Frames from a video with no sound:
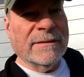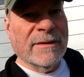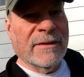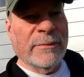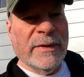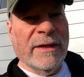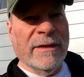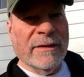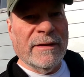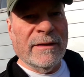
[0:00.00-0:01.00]
is gonna be
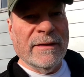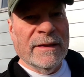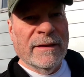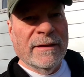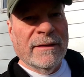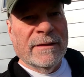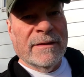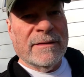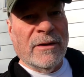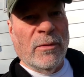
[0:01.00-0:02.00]
good.
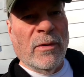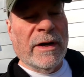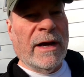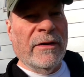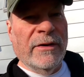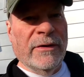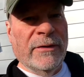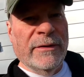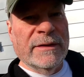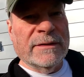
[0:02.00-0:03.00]
So what I'll do
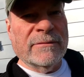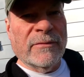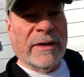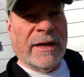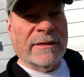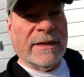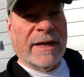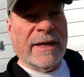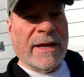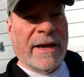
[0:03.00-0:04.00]
is, when I
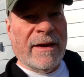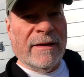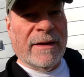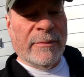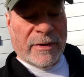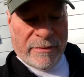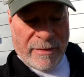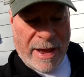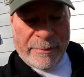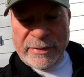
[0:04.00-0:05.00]
take it out, I'm gonna
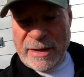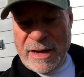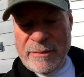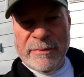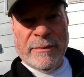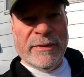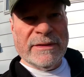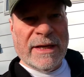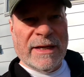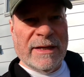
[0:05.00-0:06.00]
wrap it up, I'm gonna
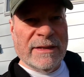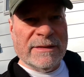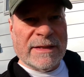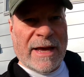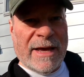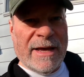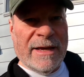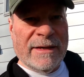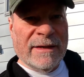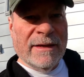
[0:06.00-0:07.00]
take it
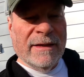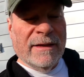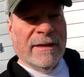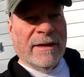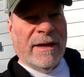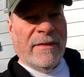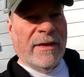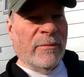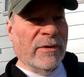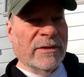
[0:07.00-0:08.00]
inside, and
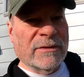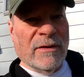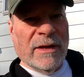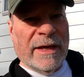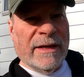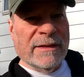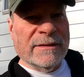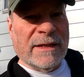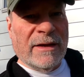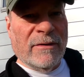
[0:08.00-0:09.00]
then we're just gonna let it
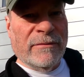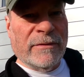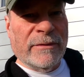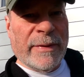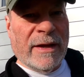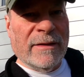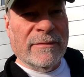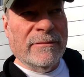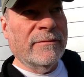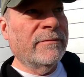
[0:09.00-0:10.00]
settle for about
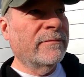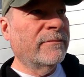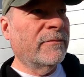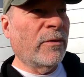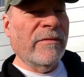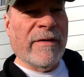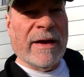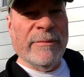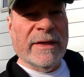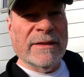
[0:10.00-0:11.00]

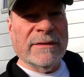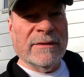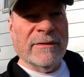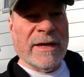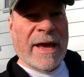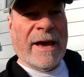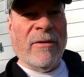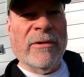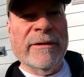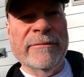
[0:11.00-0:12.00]
45 minutes to an
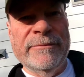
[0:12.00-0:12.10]
hour.